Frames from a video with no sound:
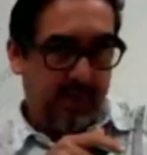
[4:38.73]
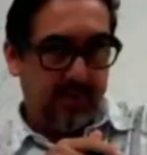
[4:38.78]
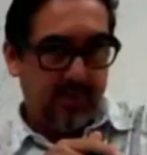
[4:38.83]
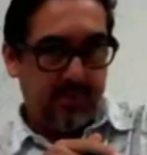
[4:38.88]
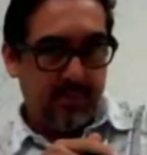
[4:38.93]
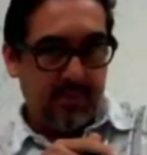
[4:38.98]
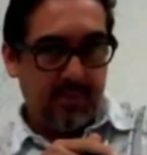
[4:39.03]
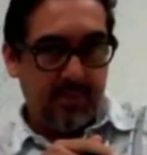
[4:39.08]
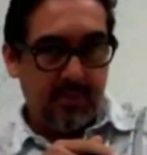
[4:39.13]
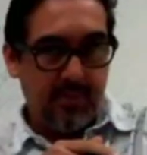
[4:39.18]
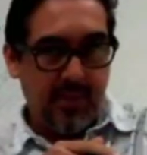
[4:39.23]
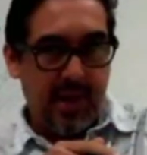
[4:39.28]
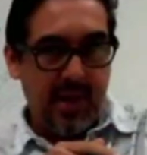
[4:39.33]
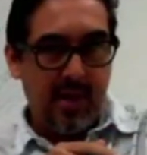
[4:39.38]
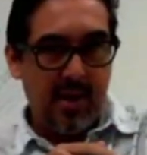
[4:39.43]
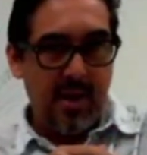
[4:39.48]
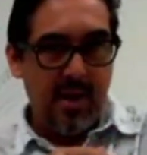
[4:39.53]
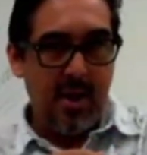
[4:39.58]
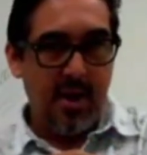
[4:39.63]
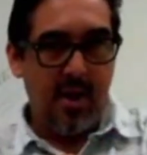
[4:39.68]
straight,
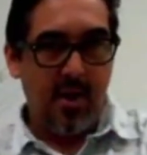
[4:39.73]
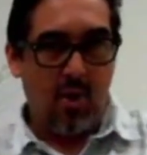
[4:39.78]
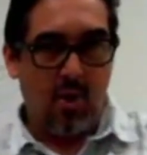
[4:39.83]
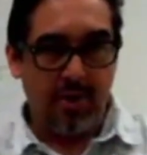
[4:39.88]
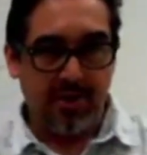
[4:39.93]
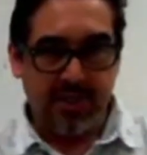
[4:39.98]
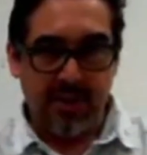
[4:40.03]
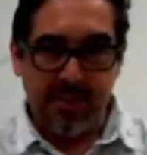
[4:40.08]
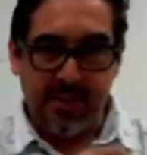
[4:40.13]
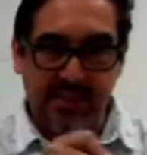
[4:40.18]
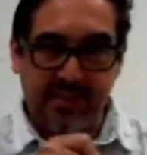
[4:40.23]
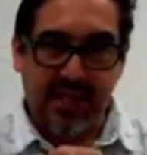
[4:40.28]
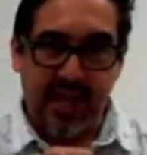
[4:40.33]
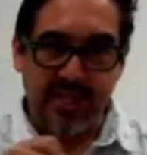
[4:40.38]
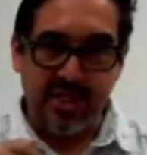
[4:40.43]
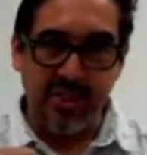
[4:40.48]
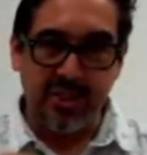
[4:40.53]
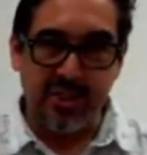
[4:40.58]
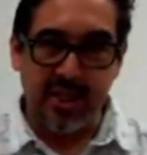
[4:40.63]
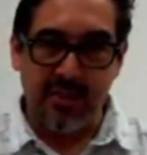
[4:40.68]
right? Or
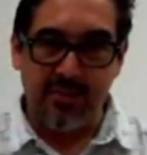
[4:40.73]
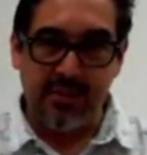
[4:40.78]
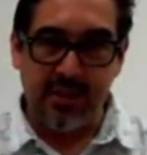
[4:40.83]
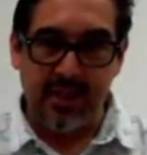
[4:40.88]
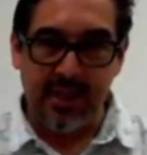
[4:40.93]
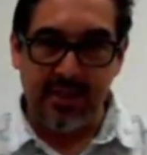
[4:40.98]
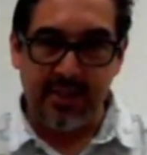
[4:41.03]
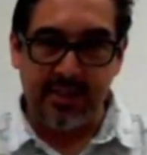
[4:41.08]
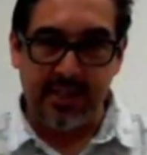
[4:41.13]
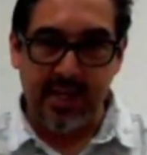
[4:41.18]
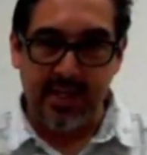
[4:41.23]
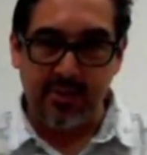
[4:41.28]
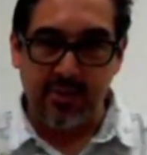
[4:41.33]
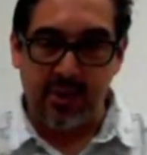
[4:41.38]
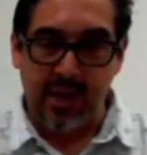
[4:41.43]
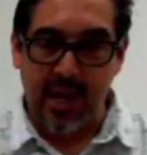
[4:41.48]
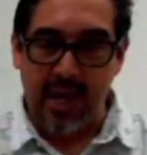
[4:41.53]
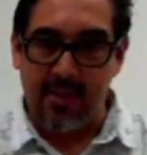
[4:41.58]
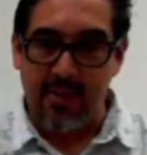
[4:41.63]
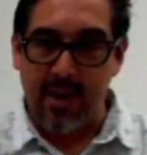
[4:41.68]
somebody's sketching something and
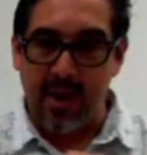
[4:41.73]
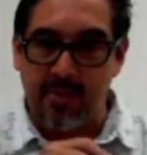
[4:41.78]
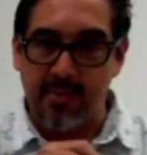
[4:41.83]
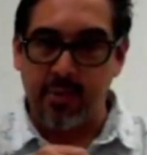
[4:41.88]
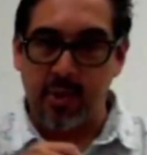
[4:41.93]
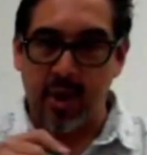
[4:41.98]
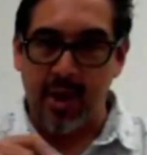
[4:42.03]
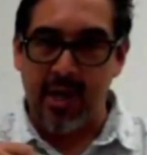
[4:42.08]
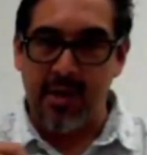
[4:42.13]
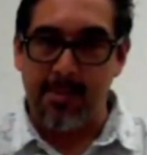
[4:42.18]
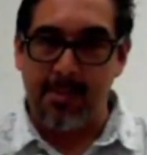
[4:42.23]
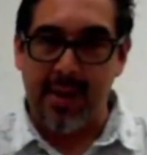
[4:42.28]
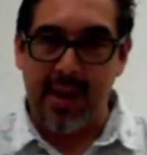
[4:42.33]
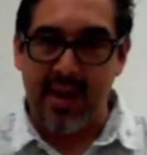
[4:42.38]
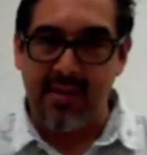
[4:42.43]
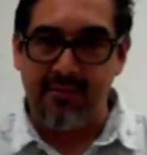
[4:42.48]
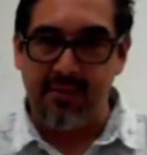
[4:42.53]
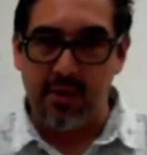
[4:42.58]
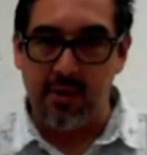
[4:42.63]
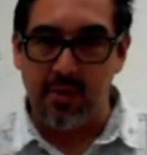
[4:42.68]
says, okay, I'm
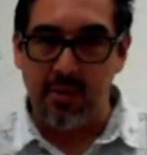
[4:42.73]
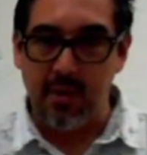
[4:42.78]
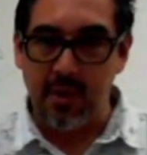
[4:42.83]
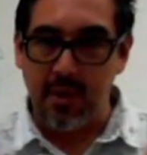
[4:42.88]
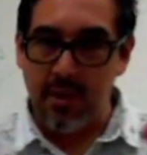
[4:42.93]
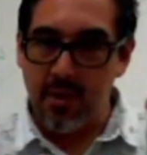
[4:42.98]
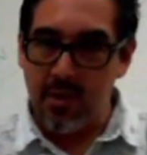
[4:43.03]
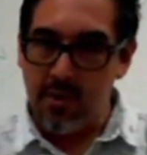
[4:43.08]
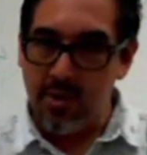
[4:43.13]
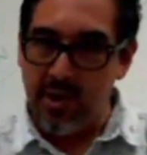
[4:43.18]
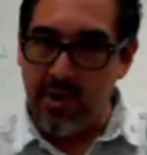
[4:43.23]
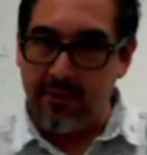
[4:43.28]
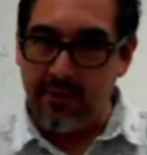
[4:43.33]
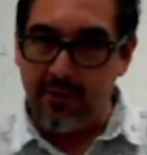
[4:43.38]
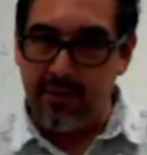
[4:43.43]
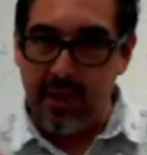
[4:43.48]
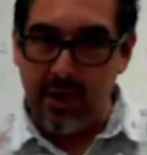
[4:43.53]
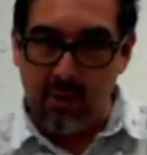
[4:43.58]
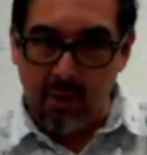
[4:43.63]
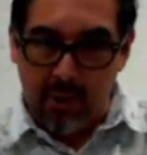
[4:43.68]
drawing in plan view.
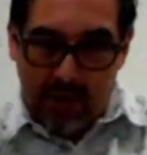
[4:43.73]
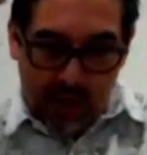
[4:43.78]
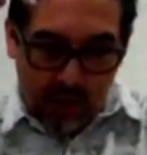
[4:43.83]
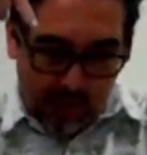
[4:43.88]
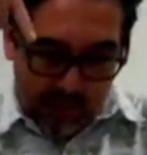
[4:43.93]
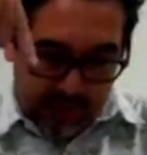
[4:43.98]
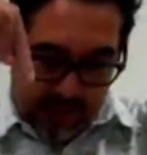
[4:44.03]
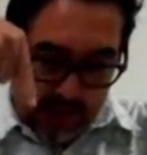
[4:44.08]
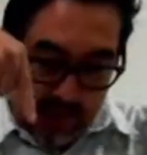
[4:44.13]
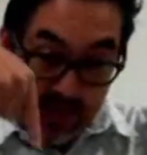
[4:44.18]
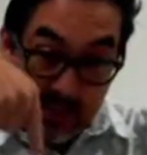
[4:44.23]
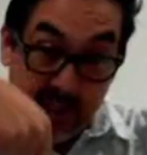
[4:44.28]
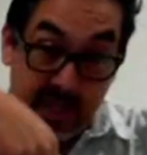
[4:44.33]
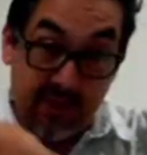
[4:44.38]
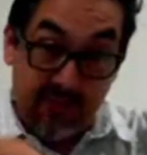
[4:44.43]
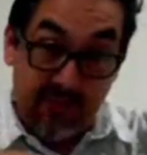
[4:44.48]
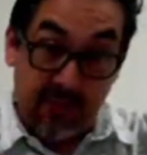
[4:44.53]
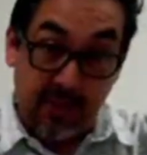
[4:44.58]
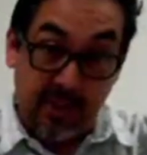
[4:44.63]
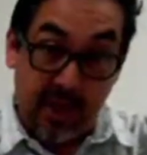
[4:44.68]
You have to think, okay,
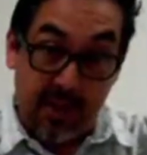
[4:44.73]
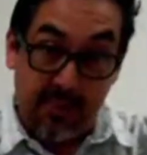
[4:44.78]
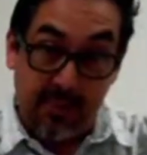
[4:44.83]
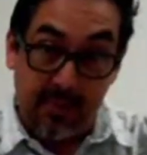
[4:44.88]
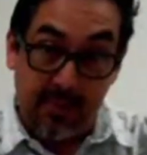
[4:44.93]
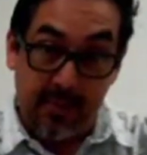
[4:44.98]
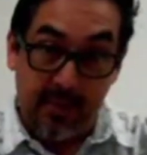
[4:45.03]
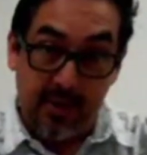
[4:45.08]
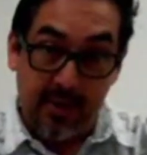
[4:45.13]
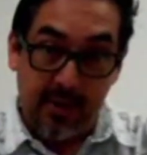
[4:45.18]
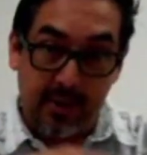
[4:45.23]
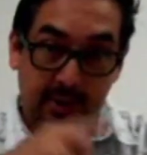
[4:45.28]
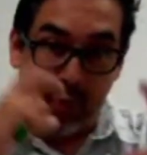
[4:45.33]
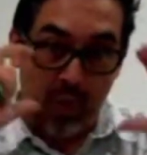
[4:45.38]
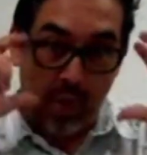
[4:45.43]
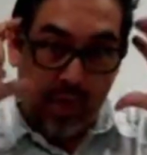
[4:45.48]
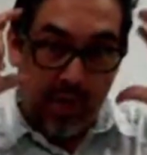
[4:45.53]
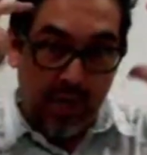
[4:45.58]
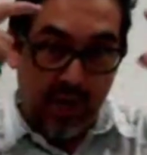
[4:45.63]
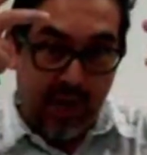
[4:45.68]
he's seeing it from the top.
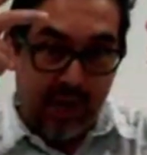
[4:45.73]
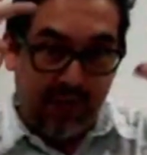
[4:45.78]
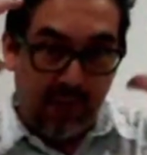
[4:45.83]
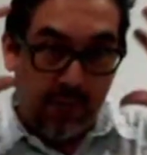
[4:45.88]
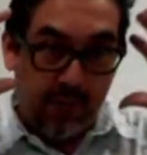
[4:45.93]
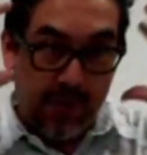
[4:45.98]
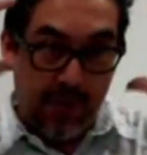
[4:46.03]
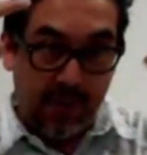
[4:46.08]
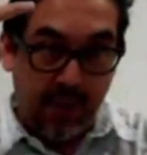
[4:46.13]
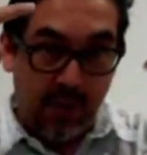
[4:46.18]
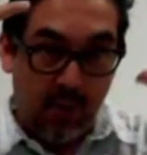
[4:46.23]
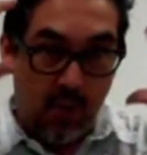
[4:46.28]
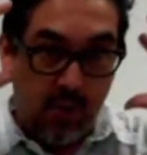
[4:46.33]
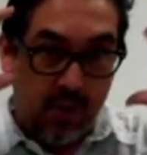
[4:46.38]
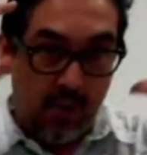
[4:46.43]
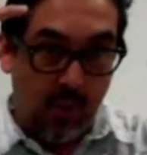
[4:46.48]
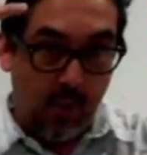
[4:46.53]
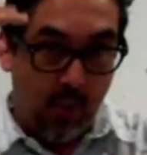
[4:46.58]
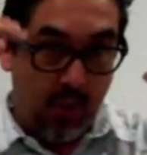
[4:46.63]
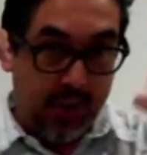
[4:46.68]
So you kind of have to
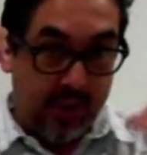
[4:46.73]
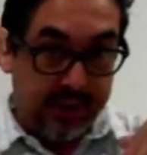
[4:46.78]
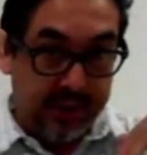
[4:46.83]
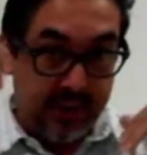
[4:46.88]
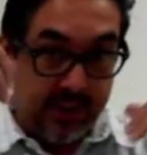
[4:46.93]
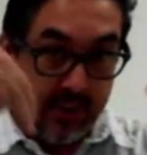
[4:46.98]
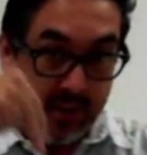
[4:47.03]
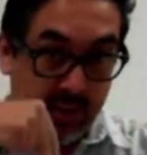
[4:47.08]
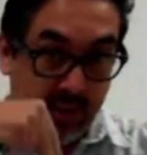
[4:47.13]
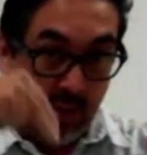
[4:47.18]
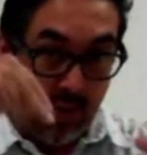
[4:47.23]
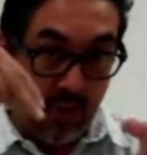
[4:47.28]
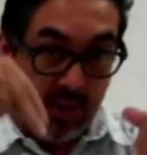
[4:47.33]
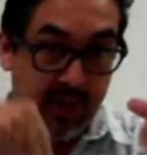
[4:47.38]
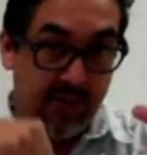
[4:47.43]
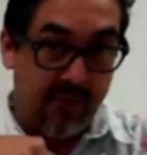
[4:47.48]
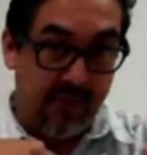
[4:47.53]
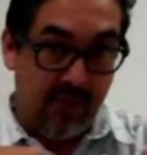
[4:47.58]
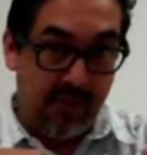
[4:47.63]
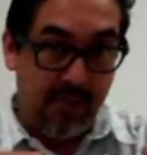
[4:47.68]
picture what is it
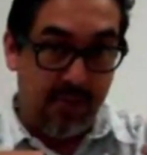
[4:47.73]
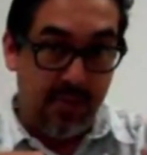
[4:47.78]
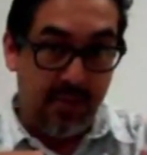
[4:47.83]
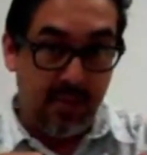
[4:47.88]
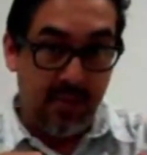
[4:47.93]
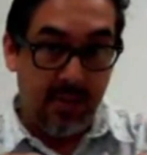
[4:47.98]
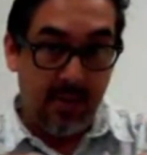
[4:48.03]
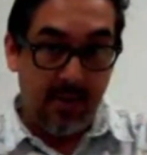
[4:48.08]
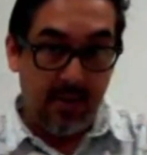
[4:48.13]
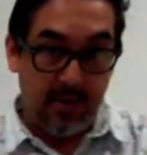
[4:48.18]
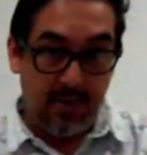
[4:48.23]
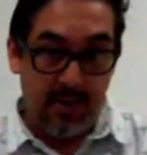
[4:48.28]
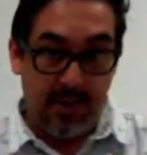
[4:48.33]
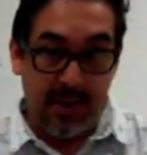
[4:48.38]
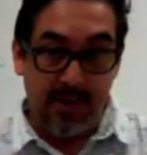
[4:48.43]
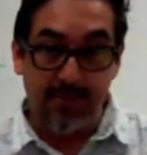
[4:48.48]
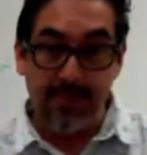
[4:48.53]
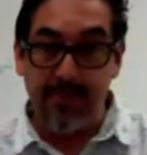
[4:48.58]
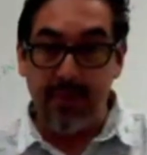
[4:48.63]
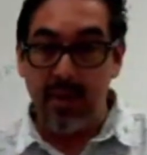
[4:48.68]
that they're looking from,
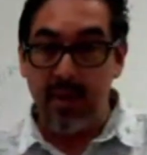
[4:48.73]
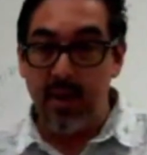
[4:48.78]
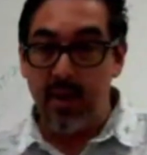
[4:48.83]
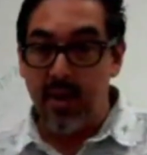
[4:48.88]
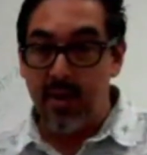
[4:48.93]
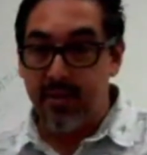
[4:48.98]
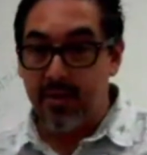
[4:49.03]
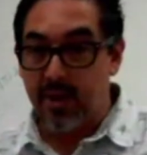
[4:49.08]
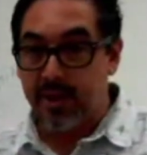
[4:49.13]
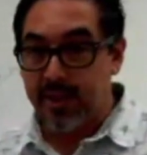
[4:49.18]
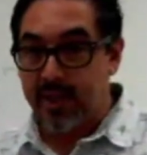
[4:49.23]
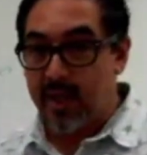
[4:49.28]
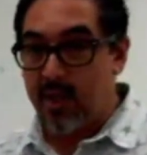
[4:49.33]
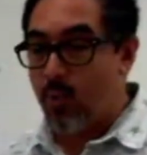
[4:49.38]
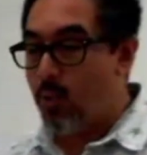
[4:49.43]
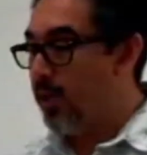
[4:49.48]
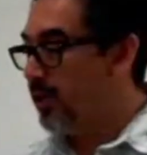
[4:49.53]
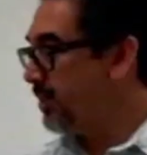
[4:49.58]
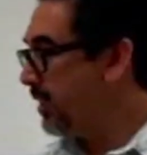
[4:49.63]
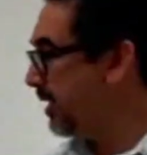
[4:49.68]
right?
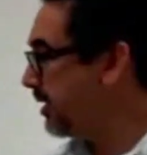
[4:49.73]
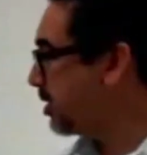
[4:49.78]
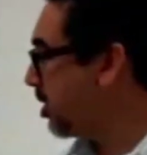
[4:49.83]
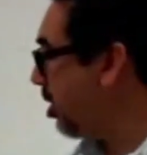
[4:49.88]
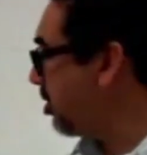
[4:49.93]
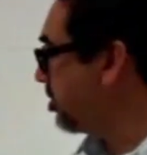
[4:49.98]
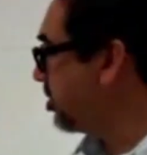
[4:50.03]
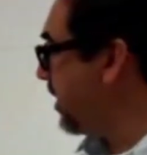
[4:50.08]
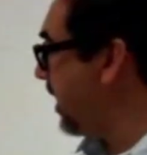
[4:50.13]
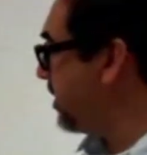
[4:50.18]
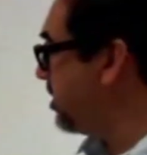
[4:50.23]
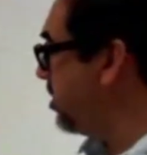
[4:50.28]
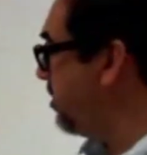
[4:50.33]
There's another one that is